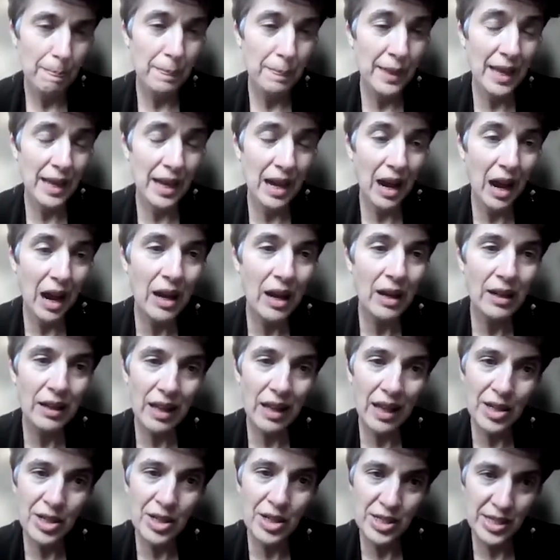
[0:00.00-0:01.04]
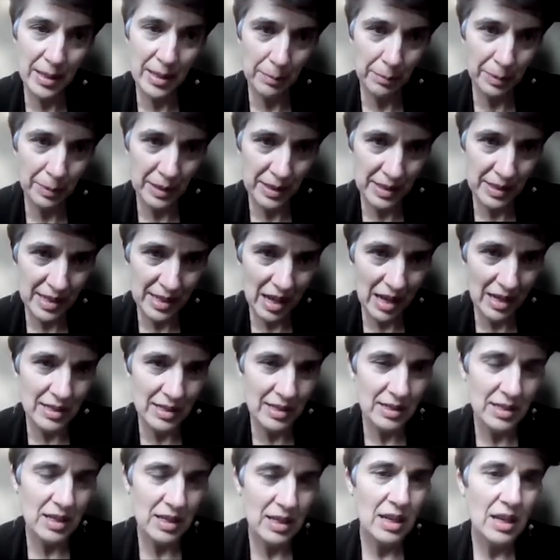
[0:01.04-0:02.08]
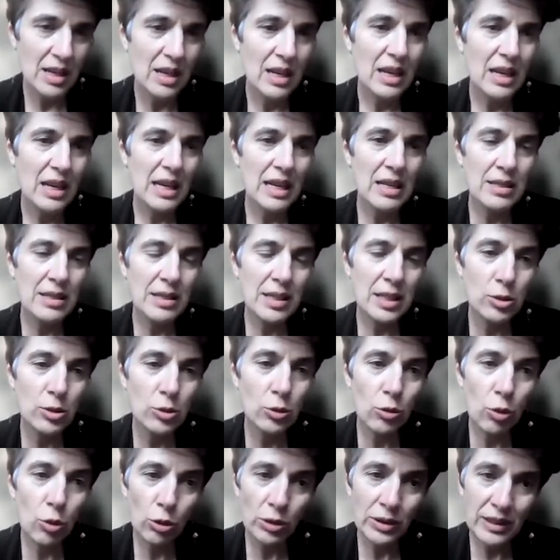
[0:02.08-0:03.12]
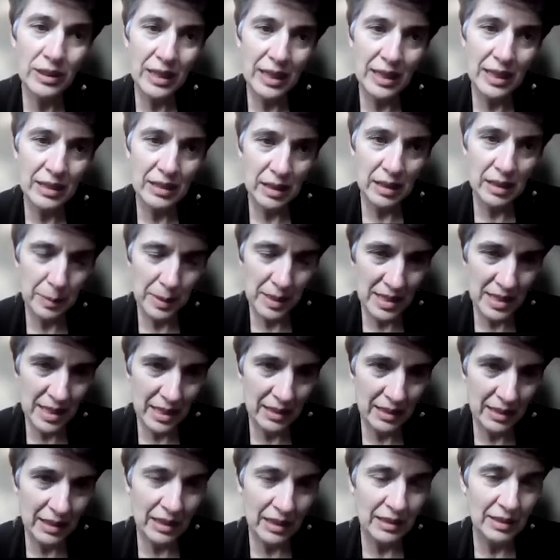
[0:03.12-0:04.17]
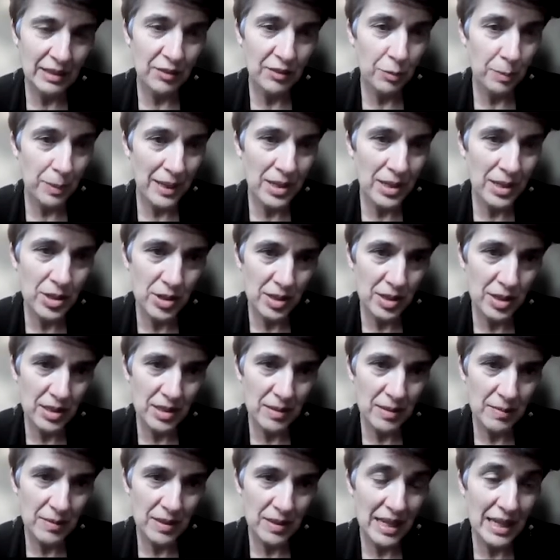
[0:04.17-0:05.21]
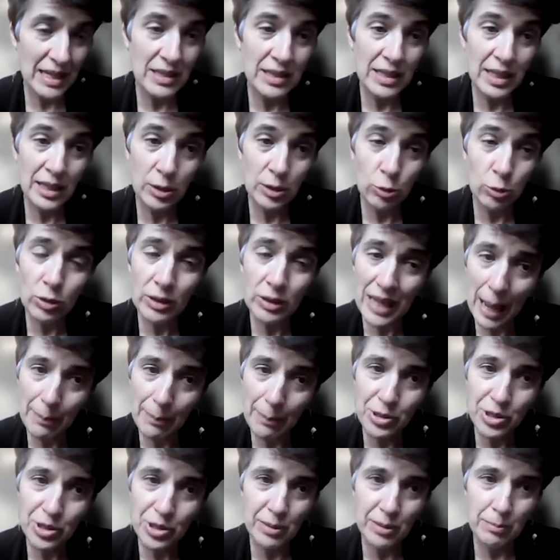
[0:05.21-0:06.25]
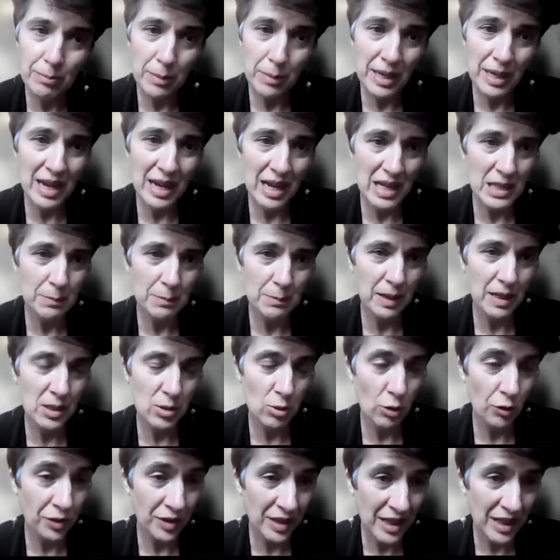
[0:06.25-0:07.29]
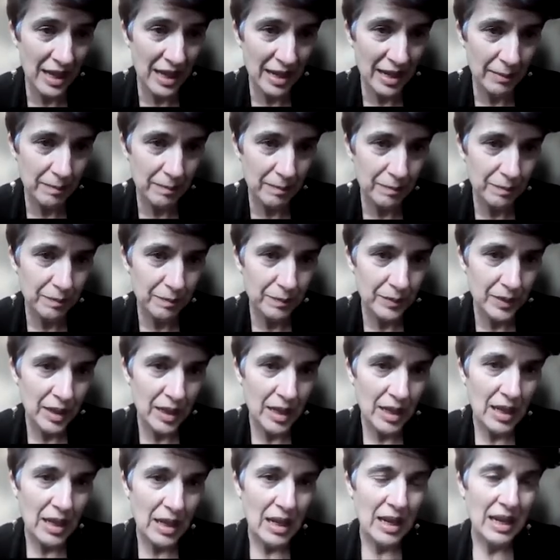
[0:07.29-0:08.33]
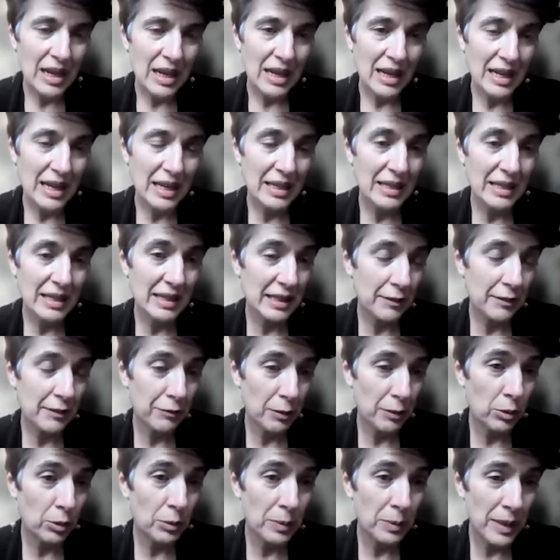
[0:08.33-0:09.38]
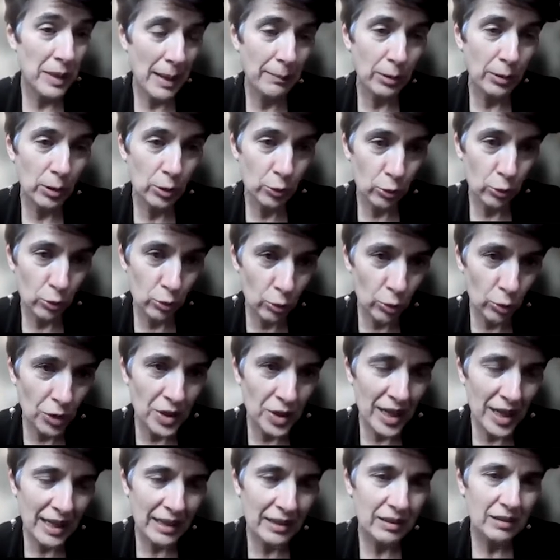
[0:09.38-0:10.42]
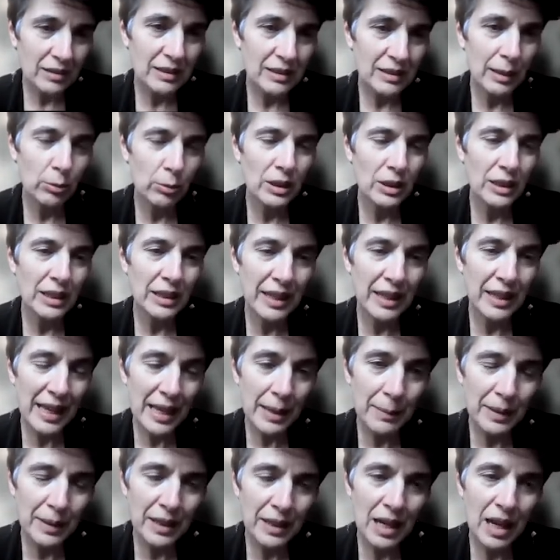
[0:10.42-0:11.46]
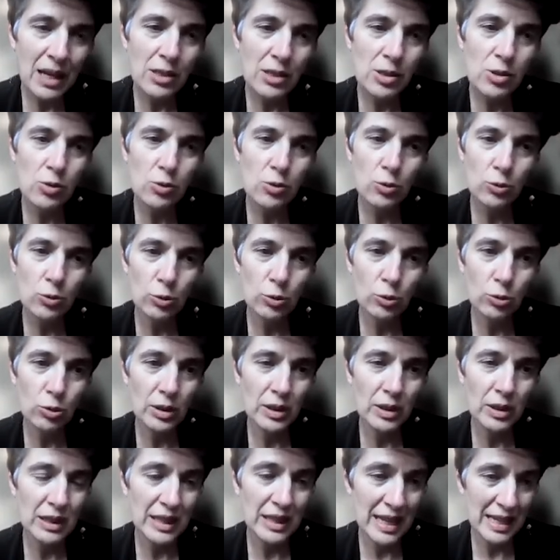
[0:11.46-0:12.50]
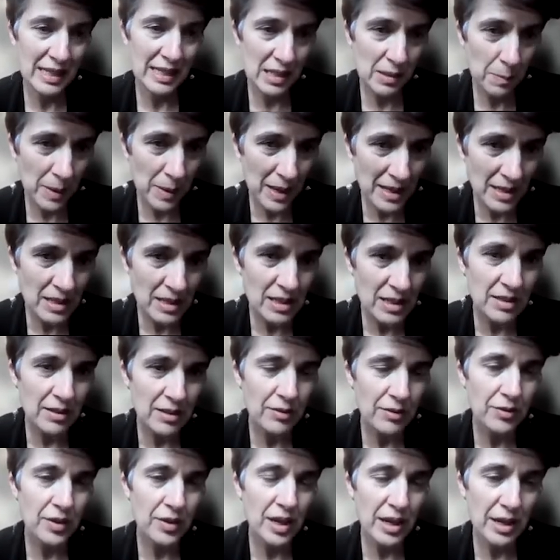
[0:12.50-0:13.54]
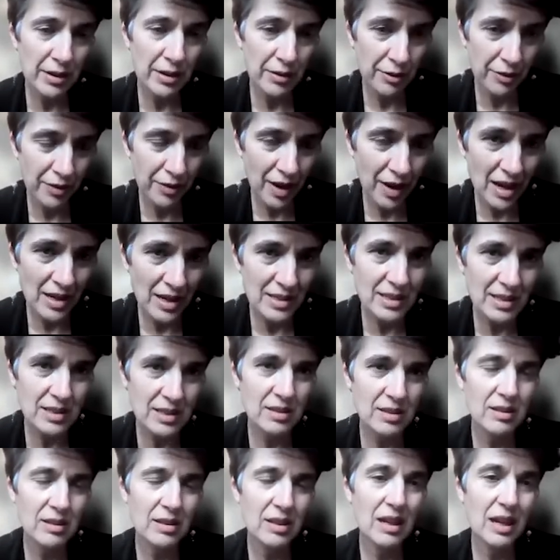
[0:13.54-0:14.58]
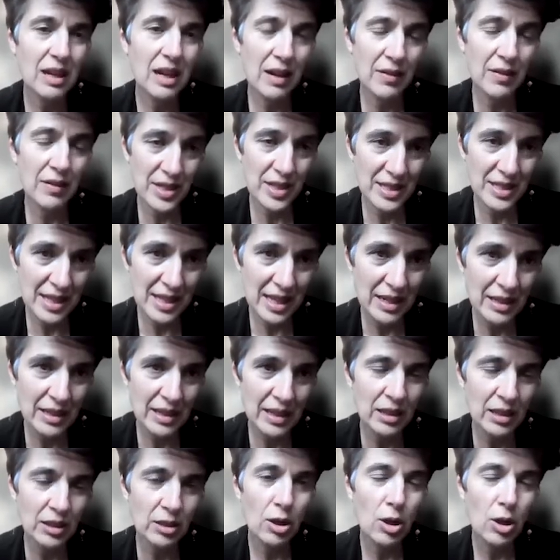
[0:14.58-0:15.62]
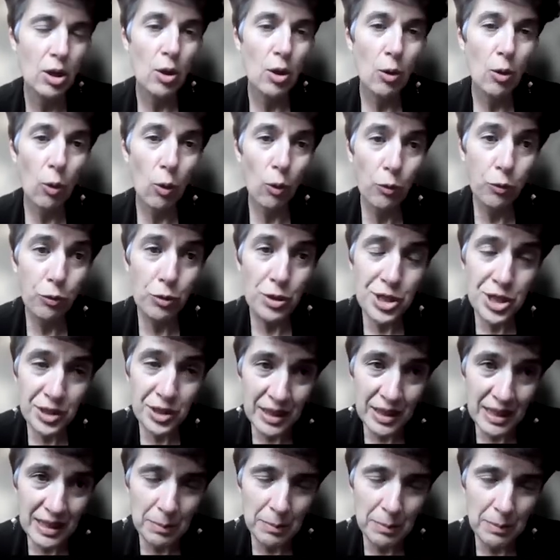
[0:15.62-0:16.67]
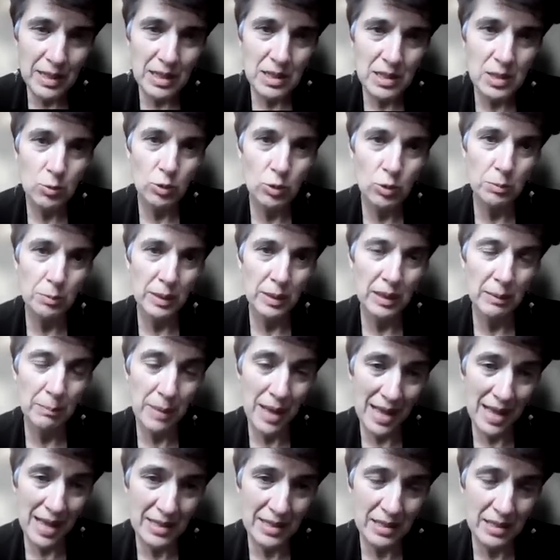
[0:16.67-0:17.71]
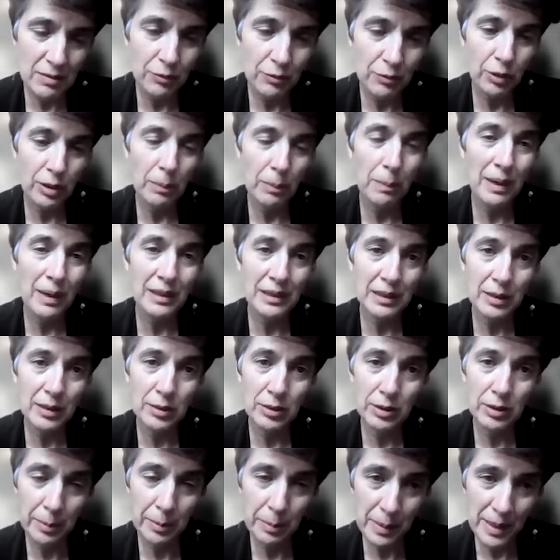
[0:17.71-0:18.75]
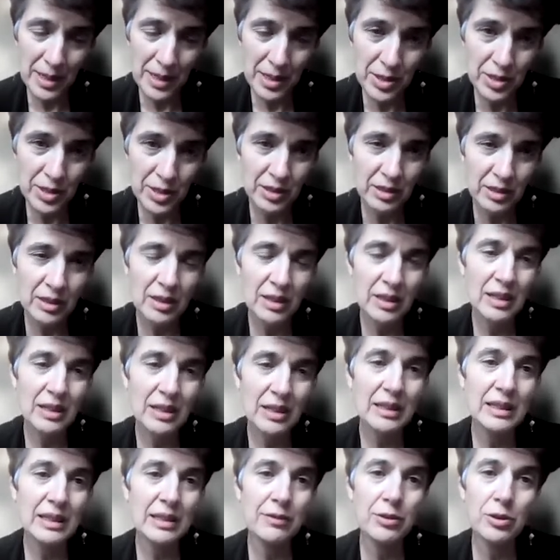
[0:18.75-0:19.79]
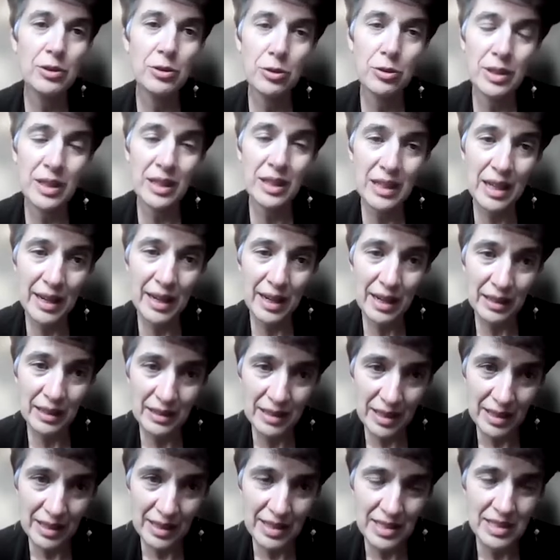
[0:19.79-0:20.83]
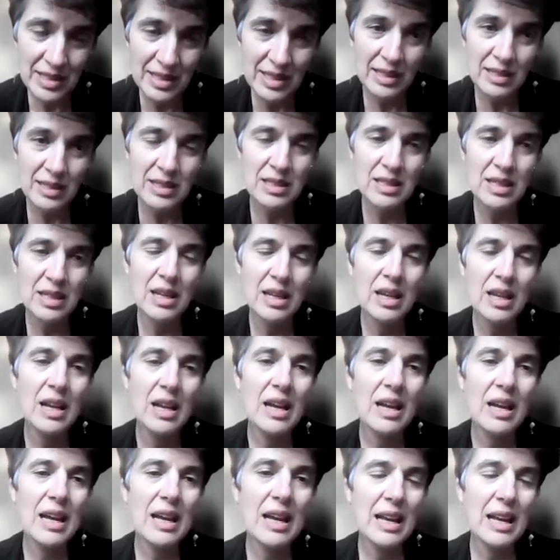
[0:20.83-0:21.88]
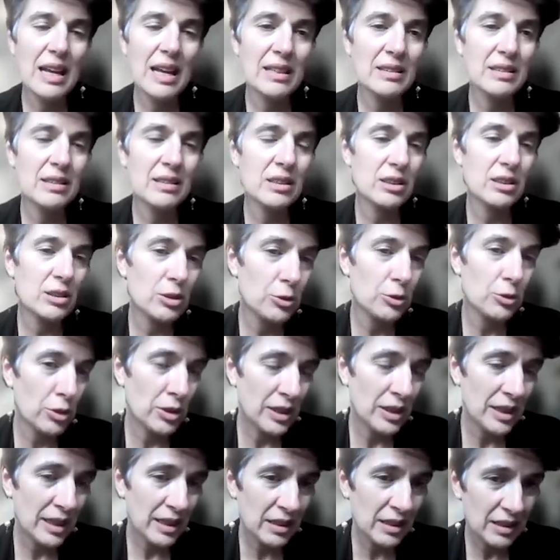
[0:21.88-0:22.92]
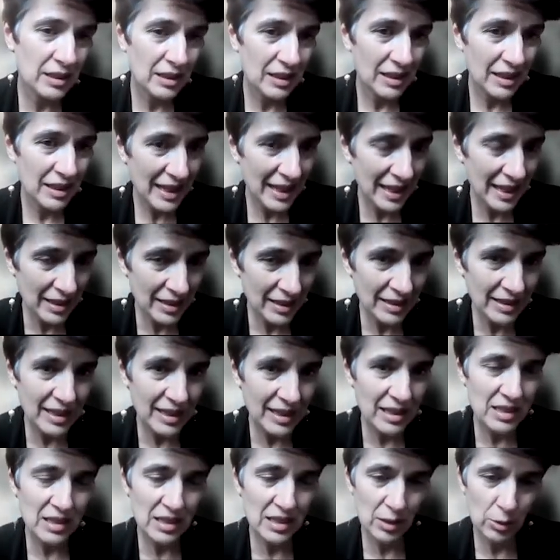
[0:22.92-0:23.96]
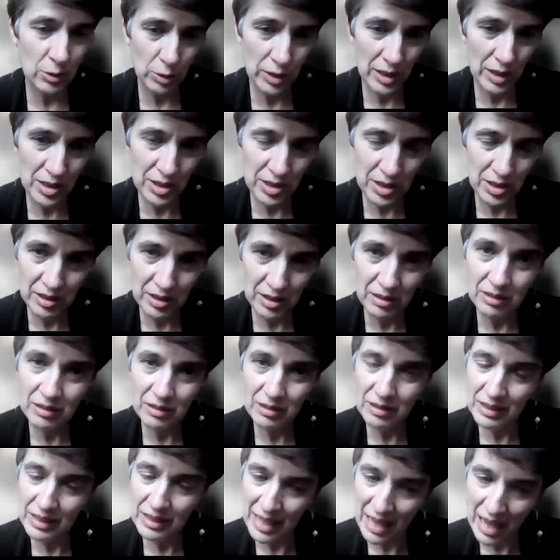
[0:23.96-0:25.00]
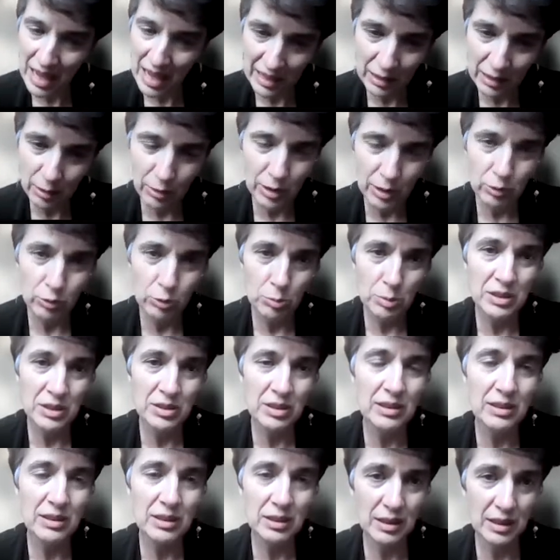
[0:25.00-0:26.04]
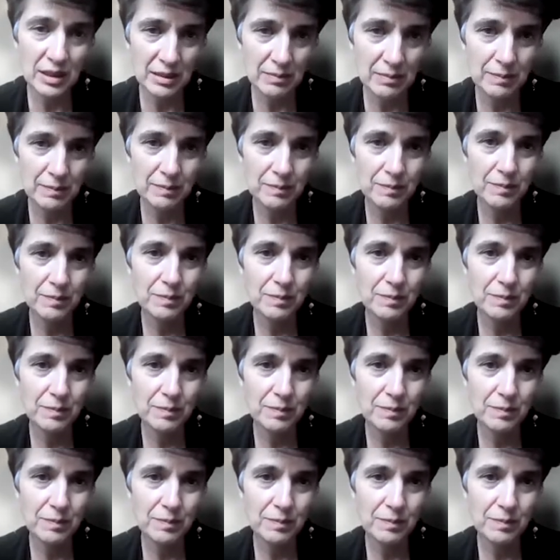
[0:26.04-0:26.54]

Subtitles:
They are large sample size, and they do contain representative patients, and they do capture many aspects of care. And if we would be able to do that, they will enable us to do inexpensive and fast understanding of which treatments would be best for a particular patient, given unique characteristics and unique healthcare situation they are going to be treated in.